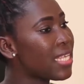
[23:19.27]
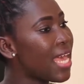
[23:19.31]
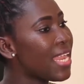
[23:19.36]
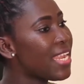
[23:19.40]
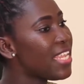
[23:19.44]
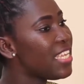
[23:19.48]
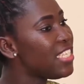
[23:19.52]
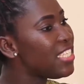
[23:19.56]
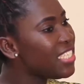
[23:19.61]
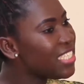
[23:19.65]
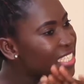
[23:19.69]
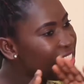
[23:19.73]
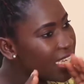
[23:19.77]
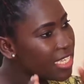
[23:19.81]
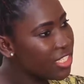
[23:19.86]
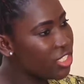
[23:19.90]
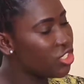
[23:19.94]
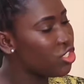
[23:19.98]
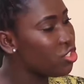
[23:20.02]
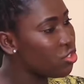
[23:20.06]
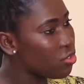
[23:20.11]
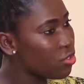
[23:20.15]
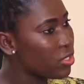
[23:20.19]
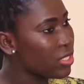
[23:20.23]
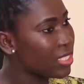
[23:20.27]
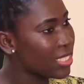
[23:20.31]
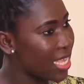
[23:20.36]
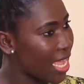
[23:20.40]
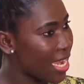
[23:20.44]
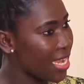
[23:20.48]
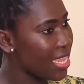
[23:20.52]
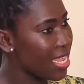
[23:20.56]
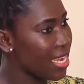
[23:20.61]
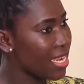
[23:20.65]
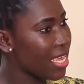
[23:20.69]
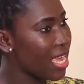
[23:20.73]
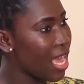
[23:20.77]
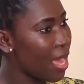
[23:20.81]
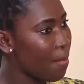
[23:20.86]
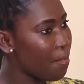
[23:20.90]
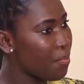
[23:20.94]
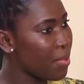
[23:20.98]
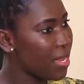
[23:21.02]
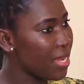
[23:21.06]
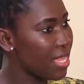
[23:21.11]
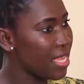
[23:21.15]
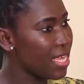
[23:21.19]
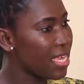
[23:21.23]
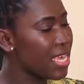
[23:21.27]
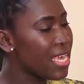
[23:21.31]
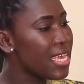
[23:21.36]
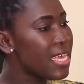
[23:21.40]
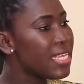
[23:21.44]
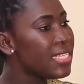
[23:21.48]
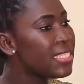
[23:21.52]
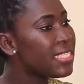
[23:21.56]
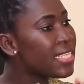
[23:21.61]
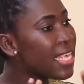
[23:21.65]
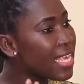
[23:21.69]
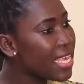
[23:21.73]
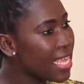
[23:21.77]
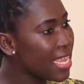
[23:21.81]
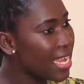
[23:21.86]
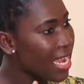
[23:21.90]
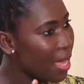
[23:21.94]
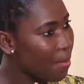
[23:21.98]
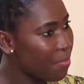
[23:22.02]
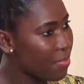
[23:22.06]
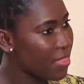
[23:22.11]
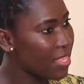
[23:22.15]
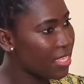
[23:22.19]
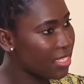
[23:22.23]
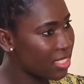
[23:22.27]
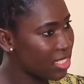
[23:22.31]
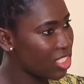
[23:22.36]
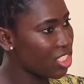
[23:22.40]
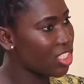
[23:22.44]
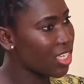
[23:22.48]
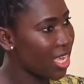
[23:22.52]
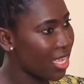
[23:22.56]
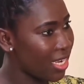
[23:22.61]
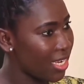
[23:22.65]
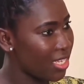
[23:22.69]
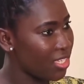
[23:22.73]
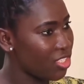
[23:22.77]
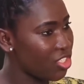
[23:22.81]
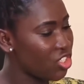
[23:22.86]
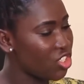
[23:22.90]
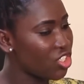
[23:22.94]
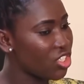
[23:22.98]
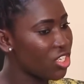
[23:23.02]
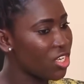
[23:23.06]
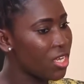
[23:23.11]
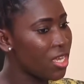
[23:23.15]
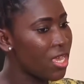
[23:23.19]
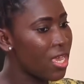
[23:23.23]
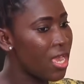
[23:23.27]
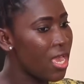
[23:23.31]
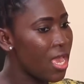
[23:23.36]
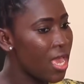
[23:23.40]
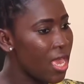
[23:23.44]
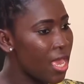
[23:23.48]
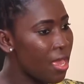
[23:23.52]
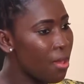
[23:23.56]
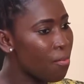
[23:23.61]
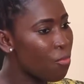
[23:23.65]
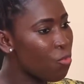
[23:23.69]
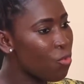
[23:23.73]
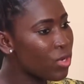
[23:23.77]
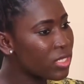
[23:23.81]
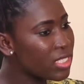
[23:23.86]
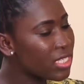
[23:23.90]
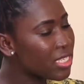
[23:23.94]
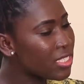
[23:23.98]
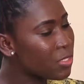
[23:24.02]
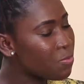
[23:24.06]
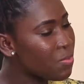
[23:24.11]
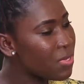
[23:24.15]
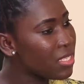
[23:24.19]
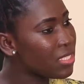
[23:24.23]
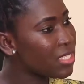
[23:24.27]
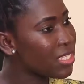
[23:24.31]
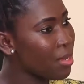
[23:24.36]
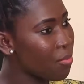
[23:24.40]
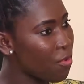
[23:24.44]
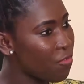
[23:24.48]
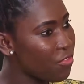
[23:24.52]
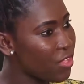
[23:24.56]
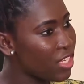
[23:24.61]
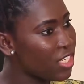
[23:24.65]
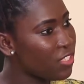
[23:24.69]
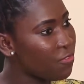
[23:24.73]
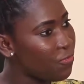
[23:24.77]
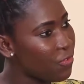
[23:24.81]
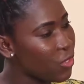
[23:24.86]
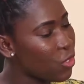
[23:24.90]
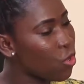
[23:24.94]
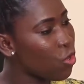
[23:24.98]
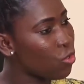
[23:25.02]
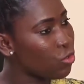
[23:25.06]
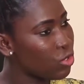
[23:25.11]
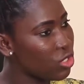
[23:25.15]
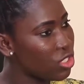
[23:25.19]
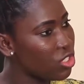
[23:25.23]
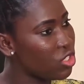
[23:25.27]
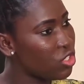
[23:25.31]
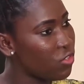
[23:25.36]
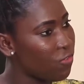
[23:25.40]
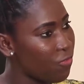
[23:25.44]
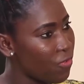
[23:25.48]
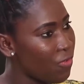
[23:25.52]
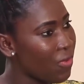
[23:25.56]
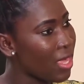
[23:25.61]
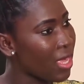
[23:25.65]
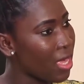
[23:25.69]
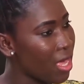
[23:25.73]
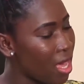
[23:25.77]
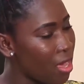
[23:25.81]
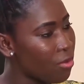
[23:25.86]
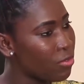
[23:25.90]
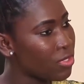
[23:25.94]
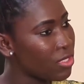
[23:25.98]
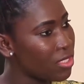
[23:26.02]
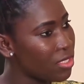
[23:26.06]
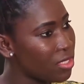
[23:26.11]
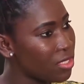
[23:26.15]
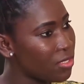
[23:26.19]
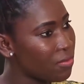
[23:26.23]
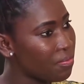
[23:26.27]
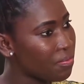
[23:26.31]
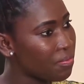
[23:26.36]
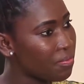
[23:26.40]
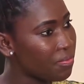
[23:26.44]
an indigenous Ghanaian company taking up this challenge, what has been some of the difficulties you've encountered?